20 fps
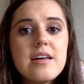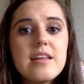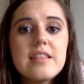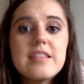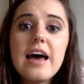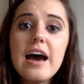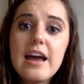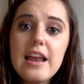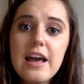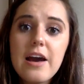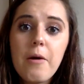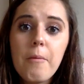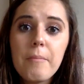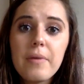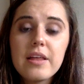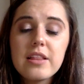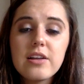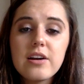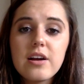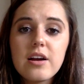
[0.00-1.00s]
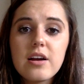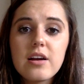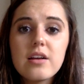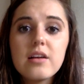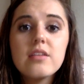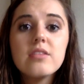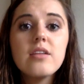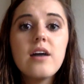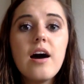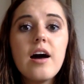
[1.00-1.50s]
that helped me learn
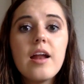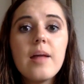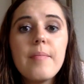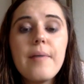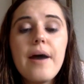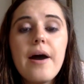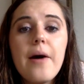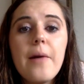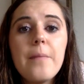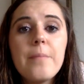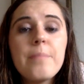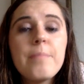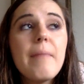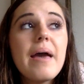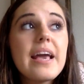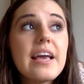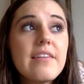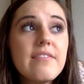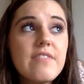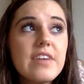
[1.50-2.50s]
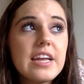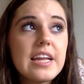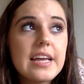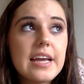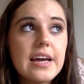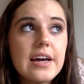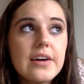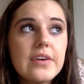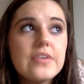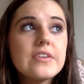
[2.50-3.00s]
a lot about making
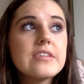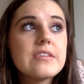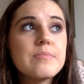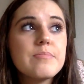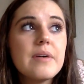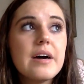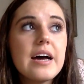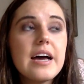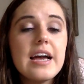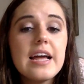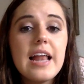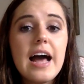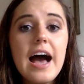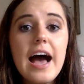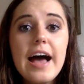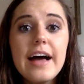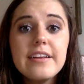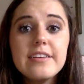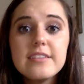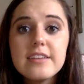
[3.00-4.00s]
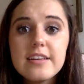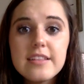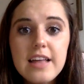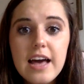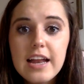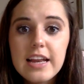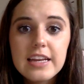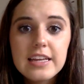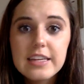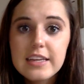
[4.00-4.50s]
videos. But I hadn't done
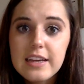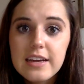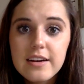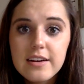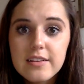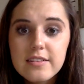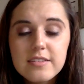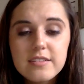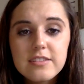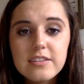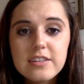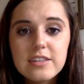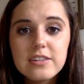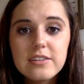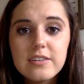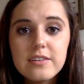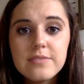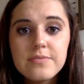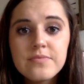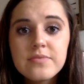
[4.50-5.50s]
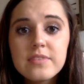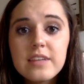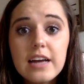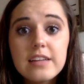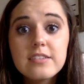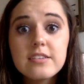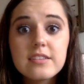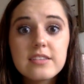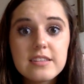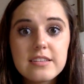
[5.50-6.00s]
that in years until I
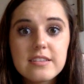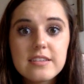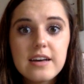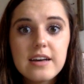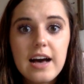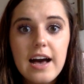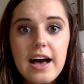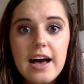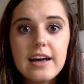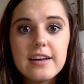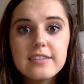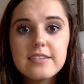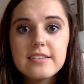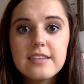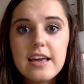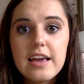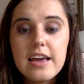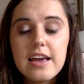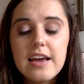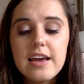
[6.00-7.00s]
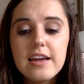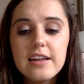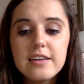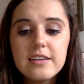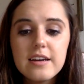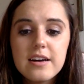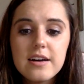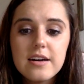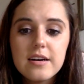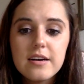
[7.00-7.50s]
took this class,
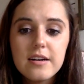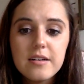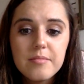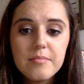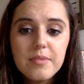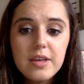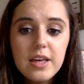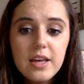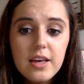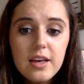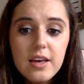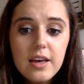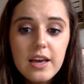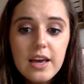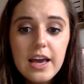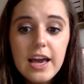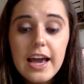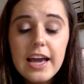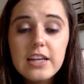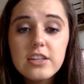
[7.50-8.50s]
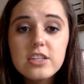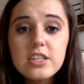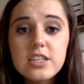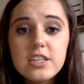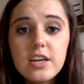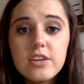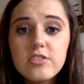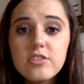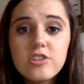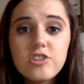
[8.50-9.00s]
and it just
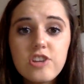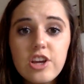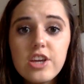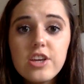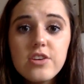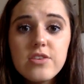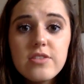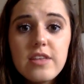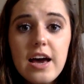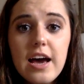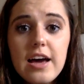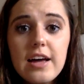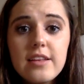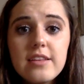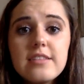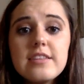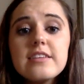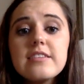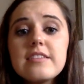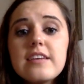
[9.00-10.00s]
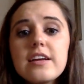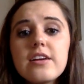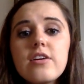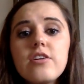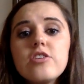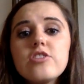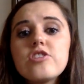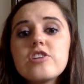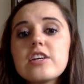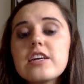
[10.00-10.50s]
goes to show you that this
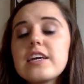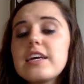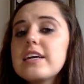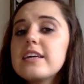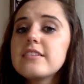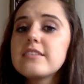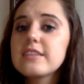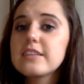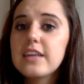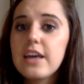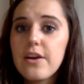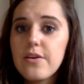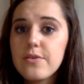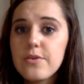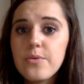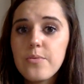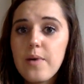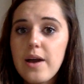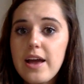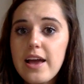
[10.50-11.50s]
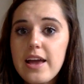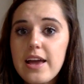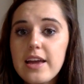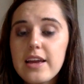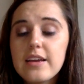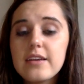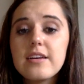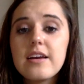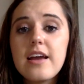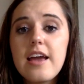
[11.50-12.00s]
technology isn't going
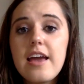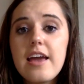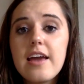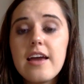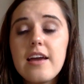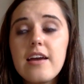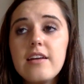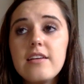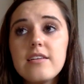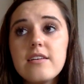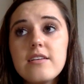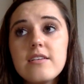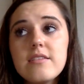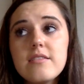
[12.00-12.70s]
away, and